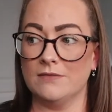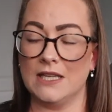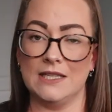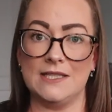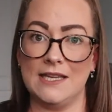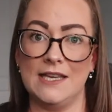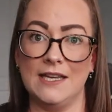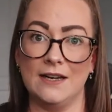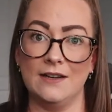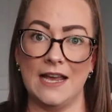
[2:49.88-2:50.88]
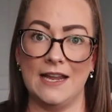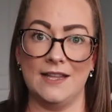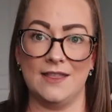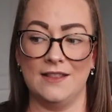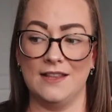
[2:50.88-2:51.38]
like to hear
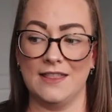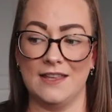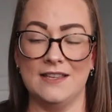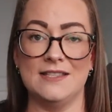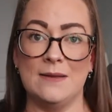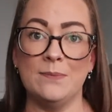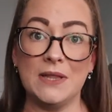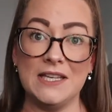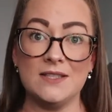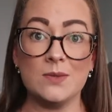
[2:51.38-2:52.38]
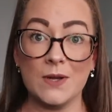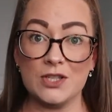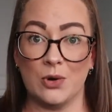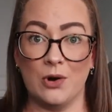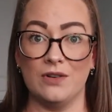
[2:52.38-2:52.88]
anything like this, then please
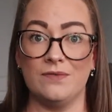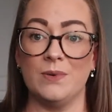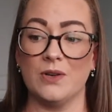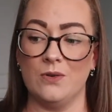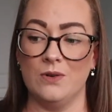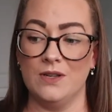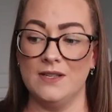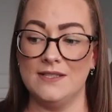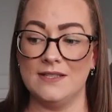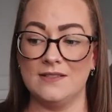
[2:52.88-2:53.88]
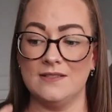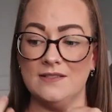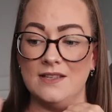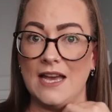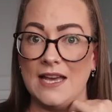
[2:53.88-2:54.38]
switch off because
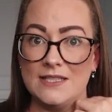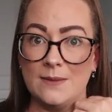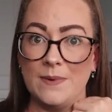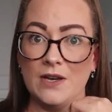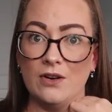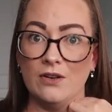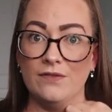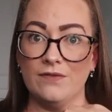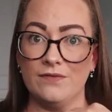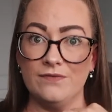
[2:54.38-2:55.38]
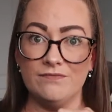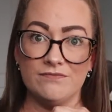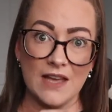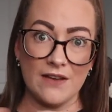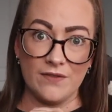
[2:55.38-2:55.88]
it is a bit of
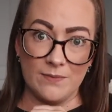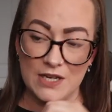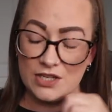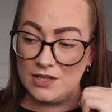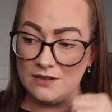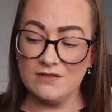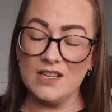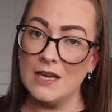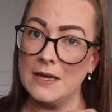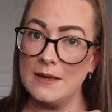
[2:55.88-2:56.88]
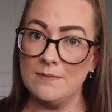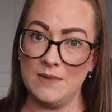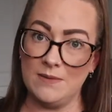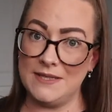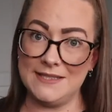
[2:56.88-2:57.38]
information,
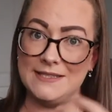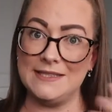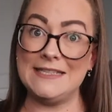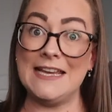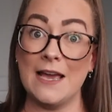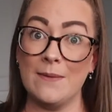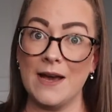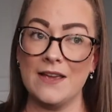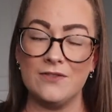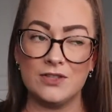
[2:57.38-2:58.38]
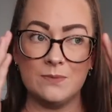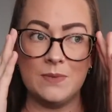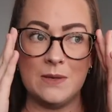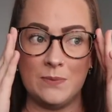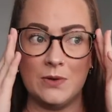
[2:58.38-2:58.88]
maybe TMI for some
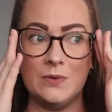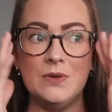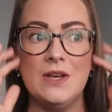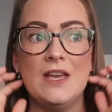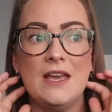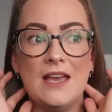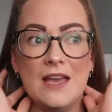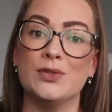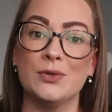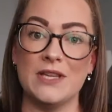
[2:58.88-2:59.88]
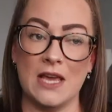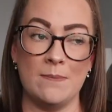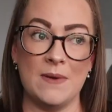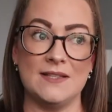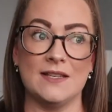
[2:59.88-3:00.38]
people. So yeah,
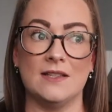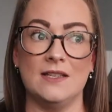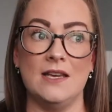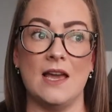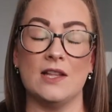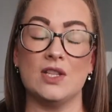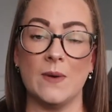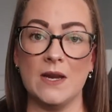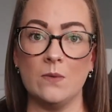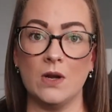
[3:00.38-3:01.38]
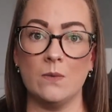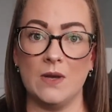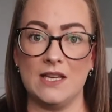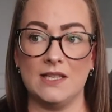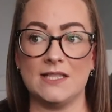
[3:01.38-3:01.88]
basically at 21
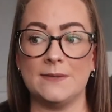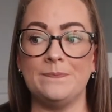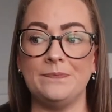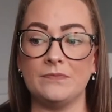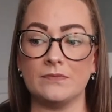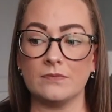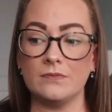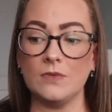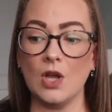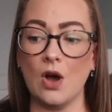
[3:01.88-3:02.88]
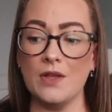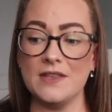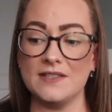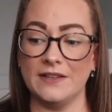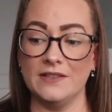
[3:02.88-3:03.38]
weeks on
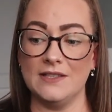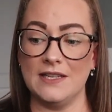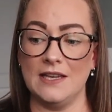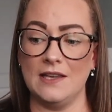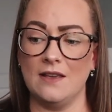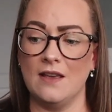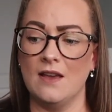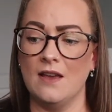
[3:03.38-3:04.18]
the Sunday,